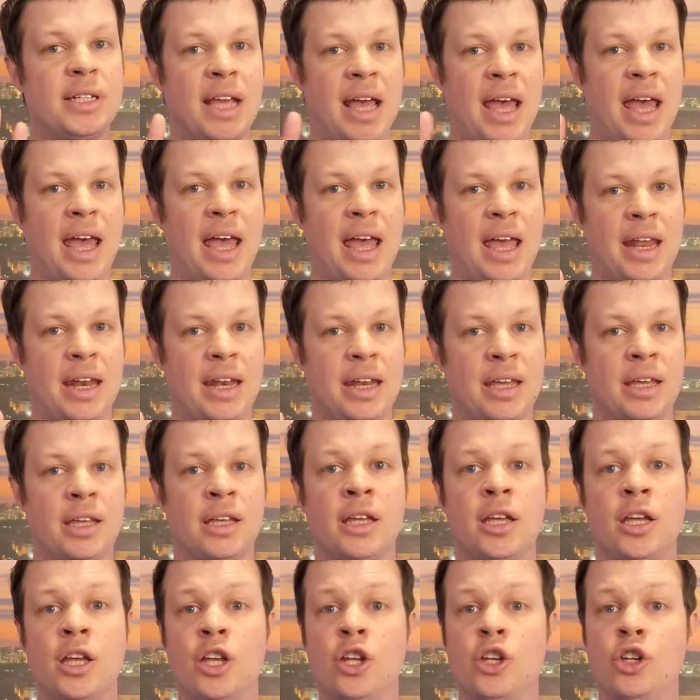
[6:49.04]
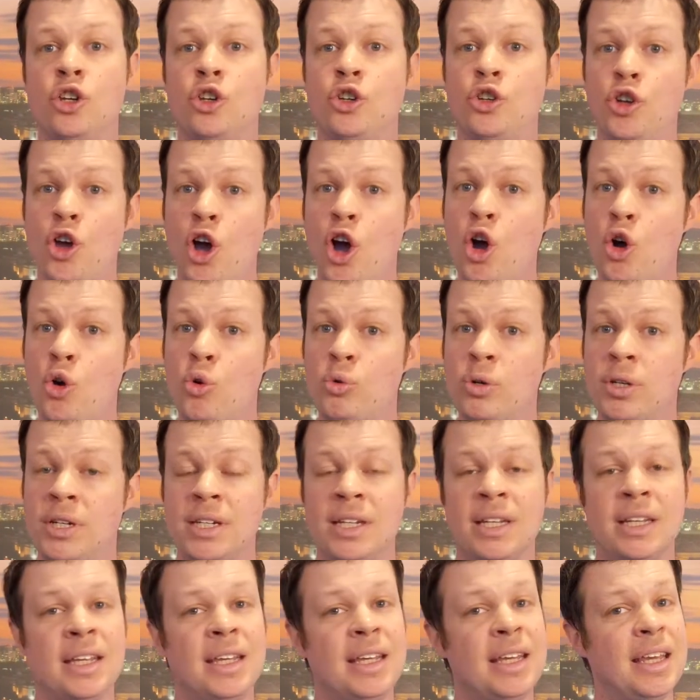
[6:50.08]
10,
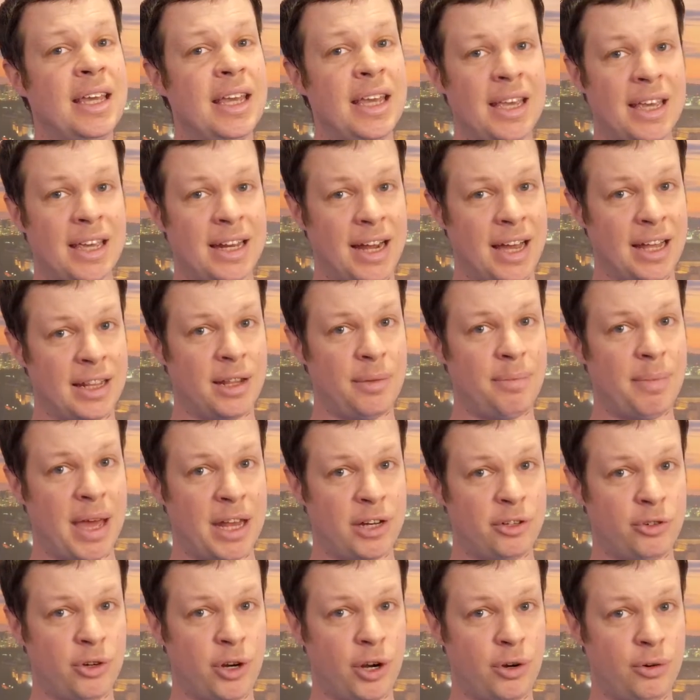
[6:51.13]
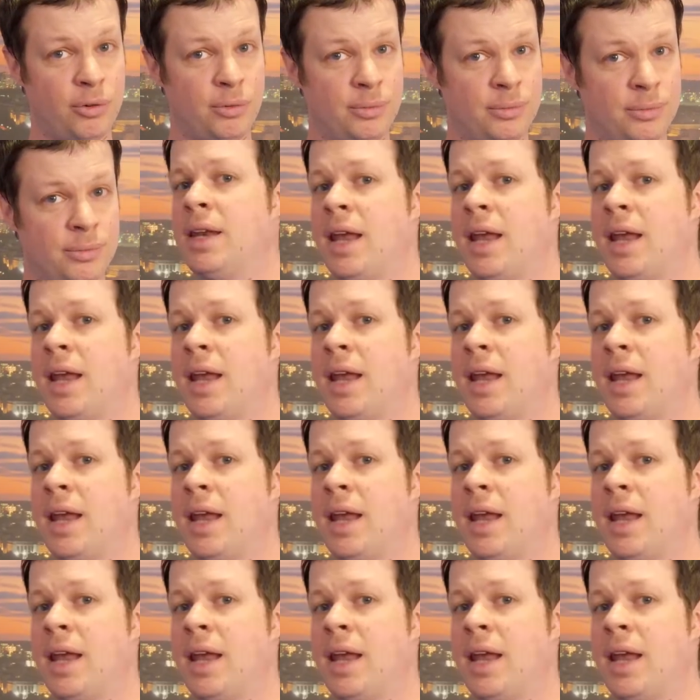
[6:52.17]
don't eat on the Metro.